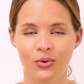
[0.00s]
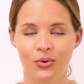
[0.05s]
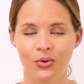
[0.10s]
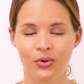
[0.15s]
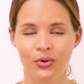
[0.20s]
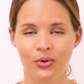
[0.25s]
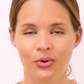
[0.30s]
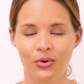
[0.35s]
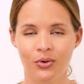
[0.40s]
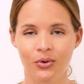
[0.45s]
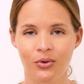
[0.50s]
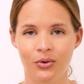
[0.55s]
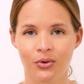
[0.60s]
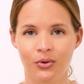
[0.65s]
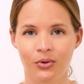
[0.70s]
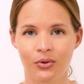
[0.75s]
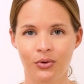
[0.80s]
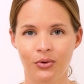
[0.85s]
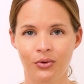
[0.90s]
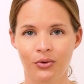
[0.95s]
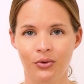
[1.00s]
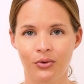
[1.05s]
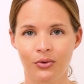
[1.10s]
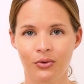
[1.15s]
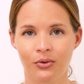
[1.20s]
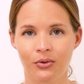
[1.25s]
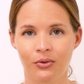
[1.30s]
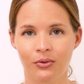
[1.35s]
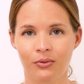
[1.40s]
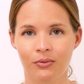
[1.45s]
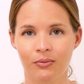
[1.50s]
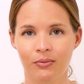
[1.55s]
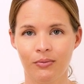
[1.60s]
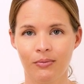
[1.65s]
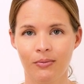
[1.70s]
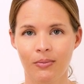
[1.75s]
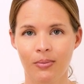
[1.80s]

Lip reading: [no speech]